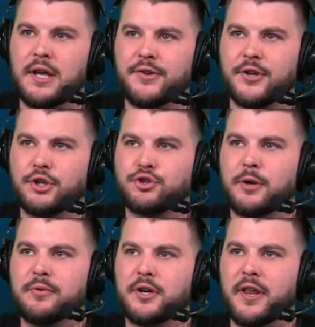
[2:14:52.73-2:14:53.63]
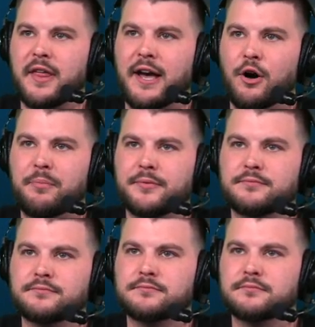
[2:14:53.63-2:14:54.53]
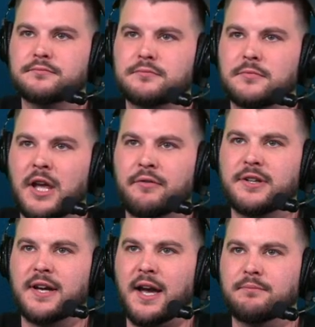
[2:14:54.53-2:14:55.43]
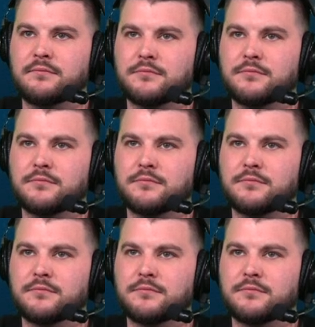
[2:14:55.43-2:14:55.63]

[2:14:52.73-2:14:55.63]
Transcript: He's going to dribble into the help every time.